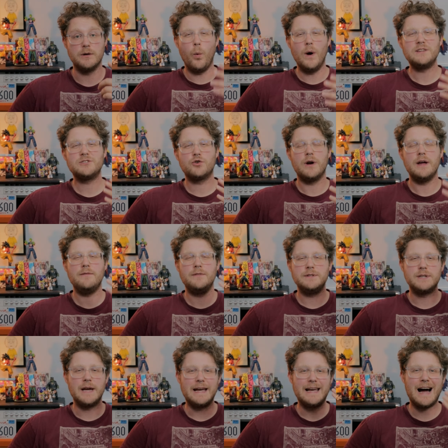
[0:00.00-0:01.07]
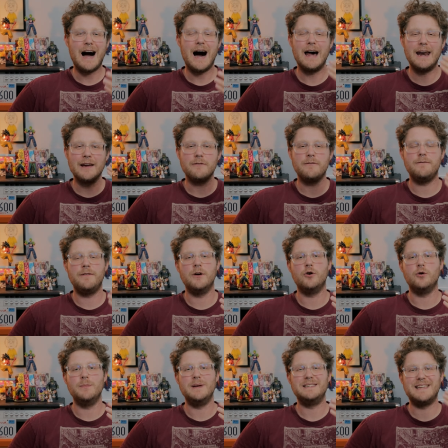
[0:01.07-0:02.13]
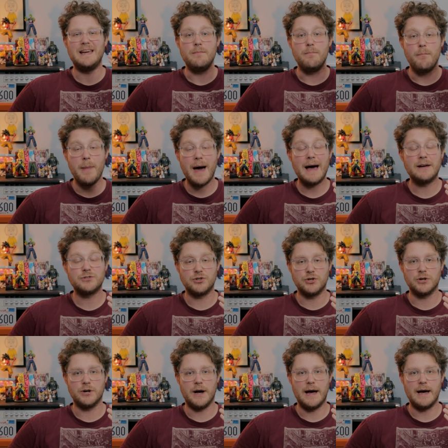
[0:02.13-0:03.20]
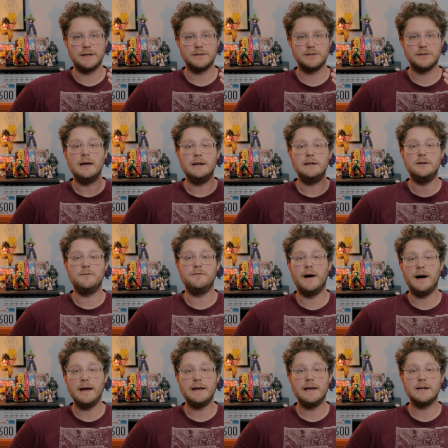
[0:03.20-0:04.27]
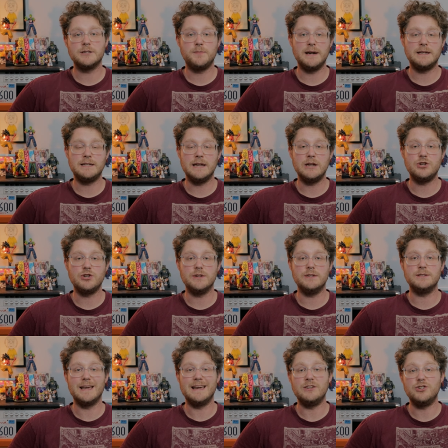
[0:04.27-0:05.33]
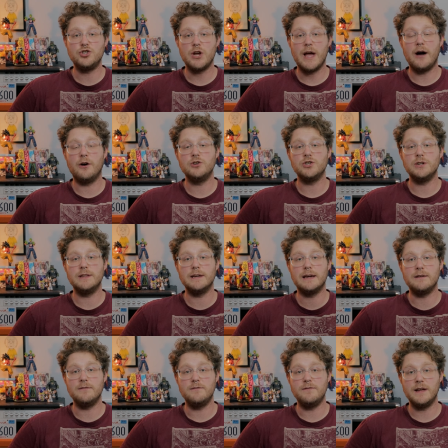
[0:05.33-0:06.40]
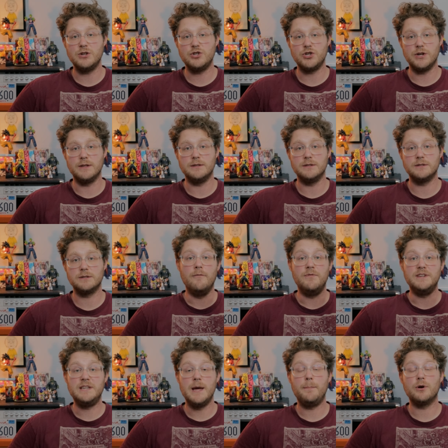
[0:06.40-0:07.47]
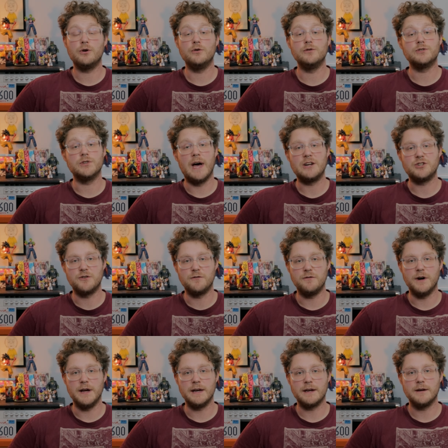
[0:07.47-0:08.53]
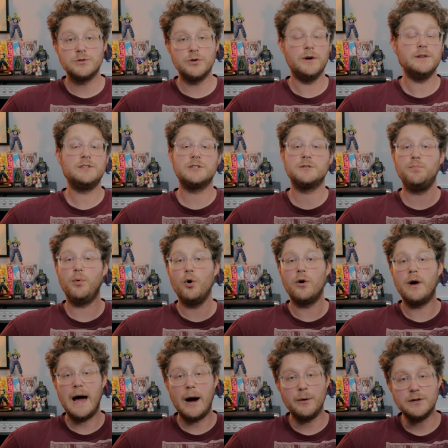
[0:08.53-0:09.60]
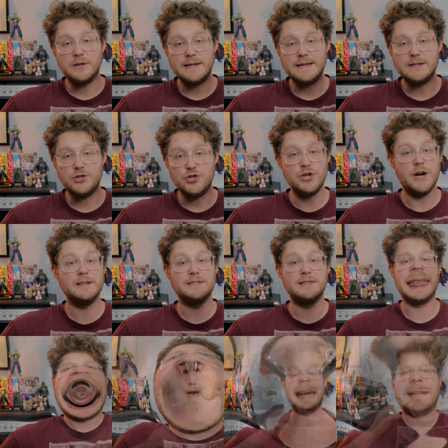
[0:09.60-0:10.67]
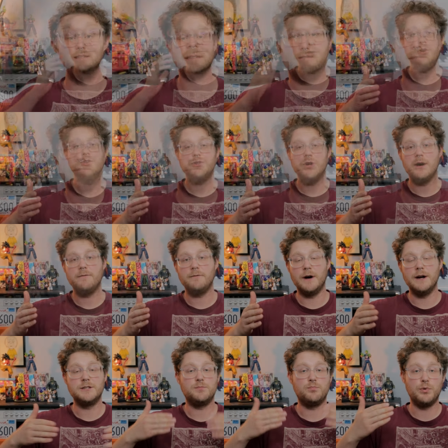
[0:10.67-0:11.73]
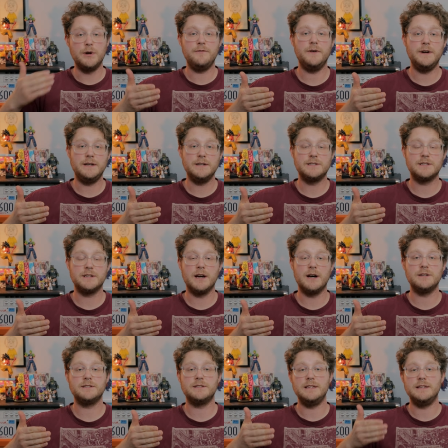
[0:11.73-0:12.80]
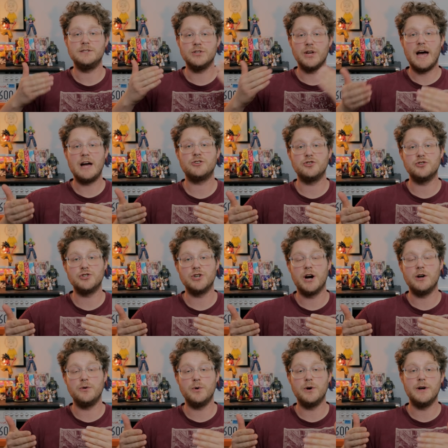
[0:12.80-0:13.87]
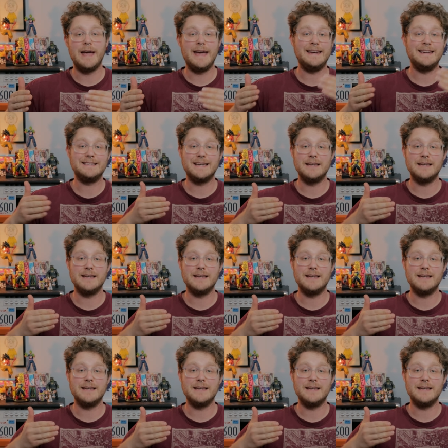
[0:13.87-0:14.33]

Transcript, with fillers: Wes Craven's iconic film is a masterclass in defying expectations and challenging the conventions of the typical slasher flick. So let's explore how it did just that. First off, let's briefly discuss the slasher genre and its